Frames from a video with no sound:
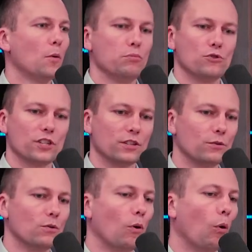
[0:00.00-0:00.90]
pushing
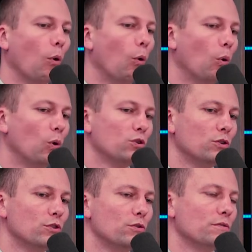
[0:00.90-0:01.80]
you all the
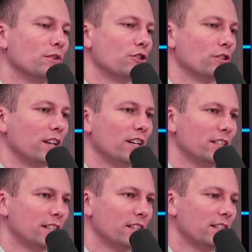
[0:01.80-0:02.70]
new
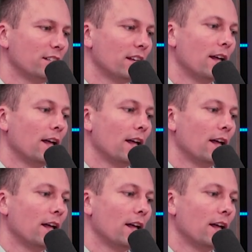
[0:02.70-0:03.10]
functionalities